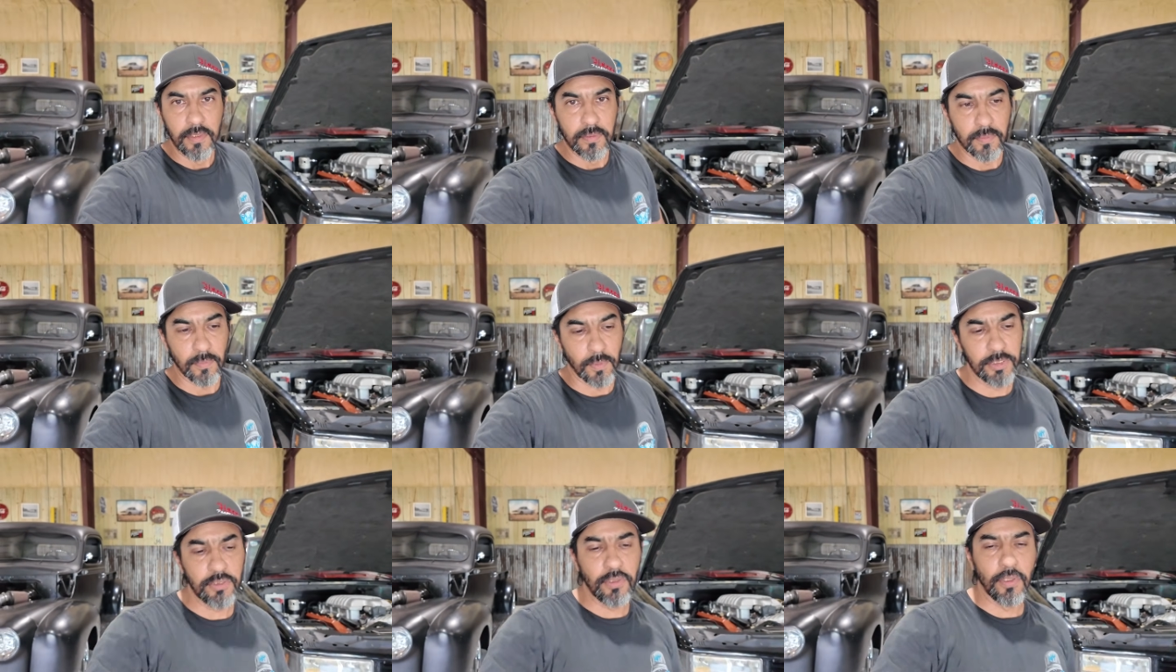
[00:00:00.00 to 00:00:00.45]

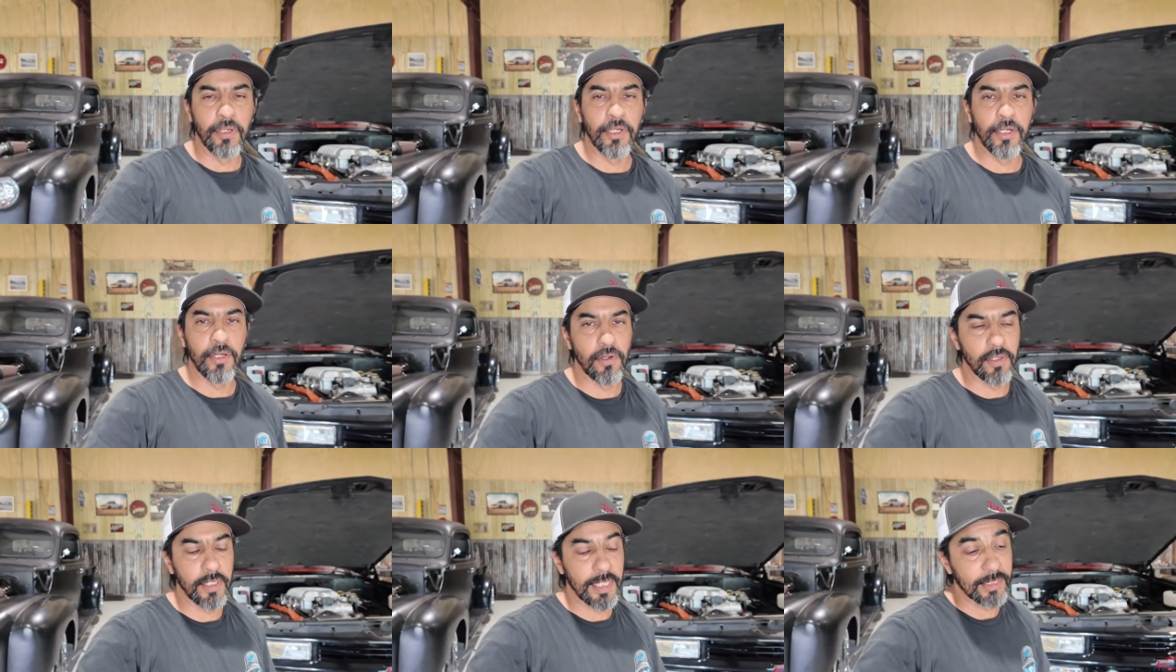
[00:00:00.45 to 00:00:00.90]
What's going
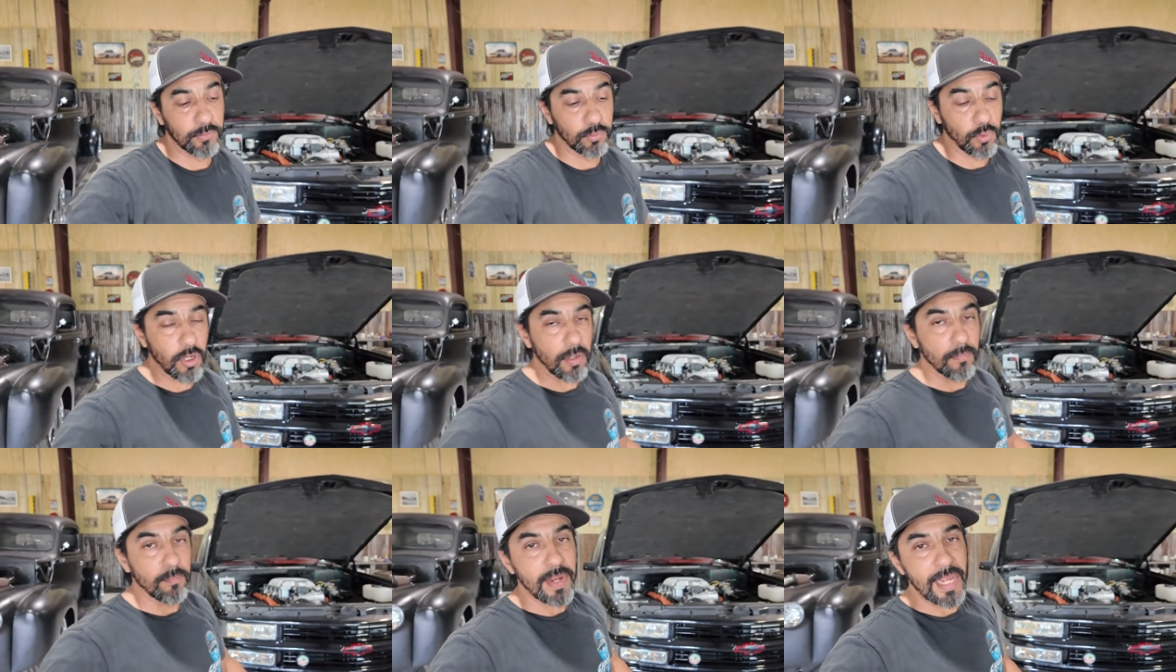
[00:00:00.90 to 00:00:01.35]
on, guys?
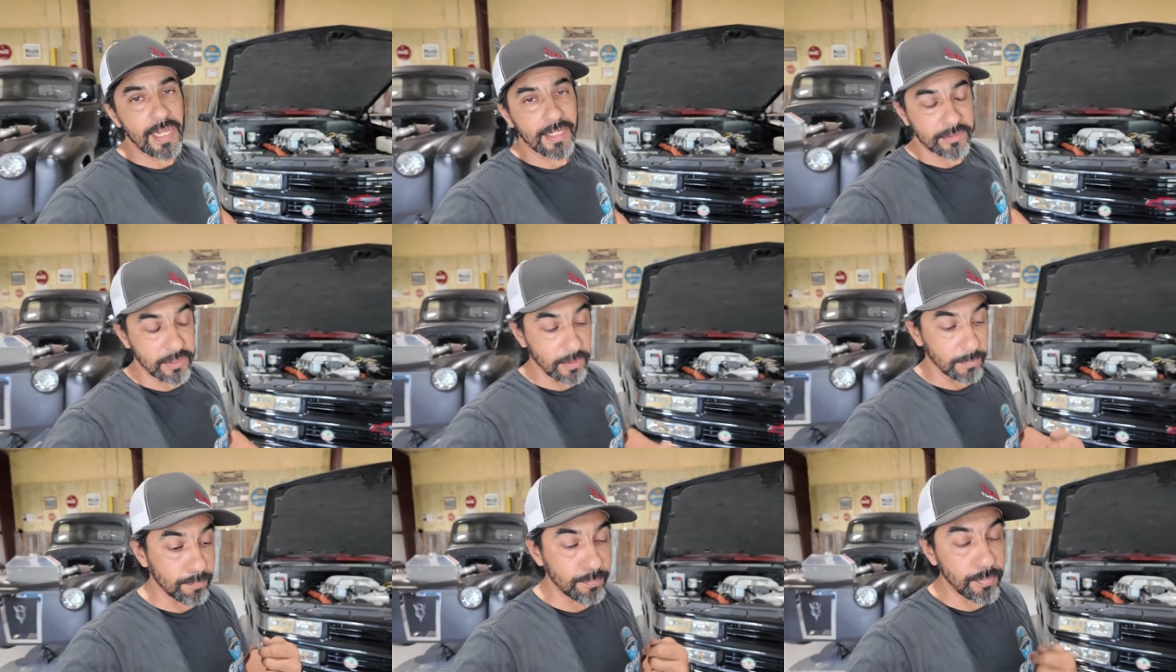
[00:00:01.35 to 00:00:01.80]
Welcome
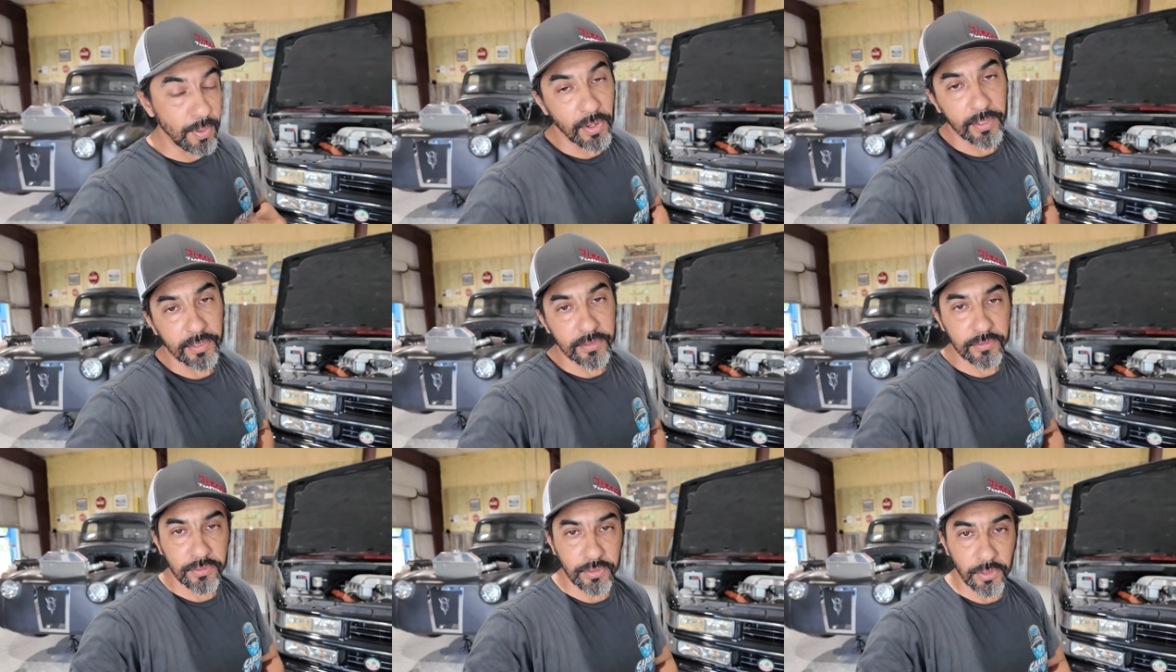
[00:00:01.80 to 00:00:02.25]
back to
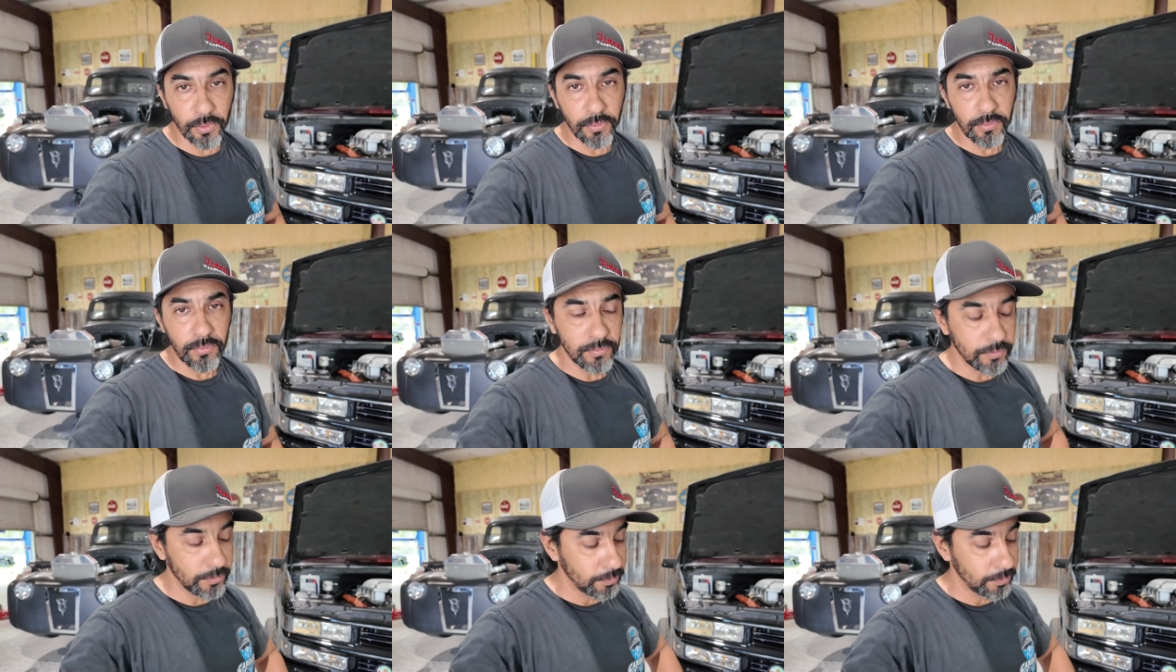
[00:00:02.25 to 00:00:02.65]
part 2.